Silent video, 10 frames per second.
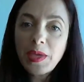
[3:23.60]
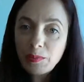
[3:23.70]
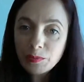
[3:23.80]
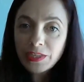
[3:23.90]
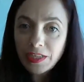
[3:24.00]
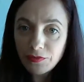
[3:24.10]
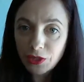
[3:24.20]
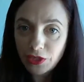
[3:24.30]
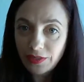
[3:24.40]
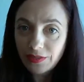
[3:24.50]
people to give
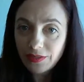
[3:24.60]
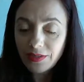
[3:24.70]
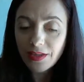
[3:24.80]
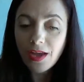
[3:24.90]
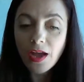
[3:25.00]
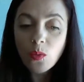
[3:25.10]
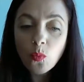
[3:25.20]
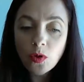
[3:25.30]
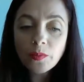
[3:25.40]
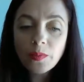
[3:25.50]
a shit. I
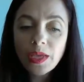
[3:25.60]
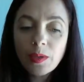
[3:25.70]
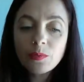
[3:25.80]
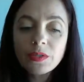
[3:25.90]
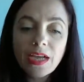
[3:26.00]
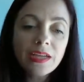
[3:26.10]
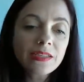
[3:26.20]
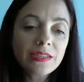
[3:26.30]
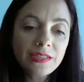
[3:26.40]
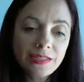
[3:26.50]
want people to
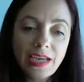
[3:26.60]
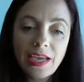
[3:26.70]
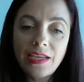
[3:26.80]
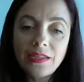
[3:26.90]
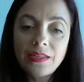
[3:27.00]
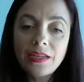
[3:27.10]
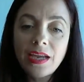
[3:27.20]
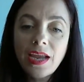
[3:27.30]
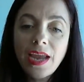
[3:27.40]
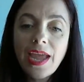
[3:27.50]
understand
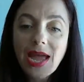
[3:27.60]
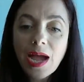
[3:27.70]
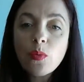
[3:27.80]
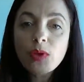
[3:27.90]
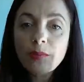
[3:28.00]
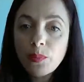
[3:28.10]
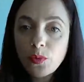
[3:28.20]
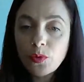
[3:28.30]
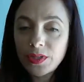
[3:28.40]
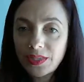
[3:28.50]
how
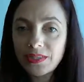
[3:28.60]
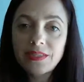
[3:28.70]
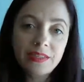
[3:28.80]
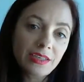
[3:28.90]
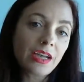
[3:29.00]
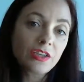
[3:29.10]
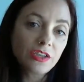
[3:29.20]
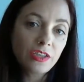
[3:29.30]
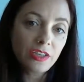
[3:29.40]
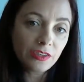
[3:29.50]
important this
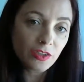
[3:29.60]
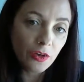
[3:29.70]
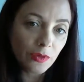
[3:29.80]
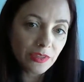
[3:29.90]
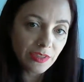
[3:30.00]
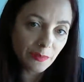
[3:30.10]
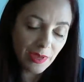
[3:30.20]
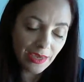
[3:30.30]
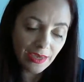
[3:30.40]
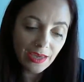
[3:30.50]
discussion is going to
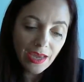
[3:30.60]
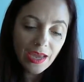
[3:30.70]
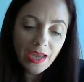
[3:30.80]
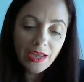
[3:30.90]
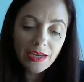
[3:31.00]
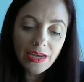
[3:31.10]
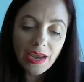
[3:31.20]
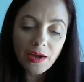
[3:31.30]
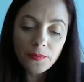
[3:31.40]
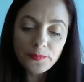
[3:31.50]
be.
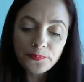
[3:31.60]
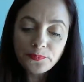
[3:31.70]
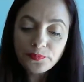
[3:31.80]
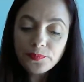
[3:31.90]
Now,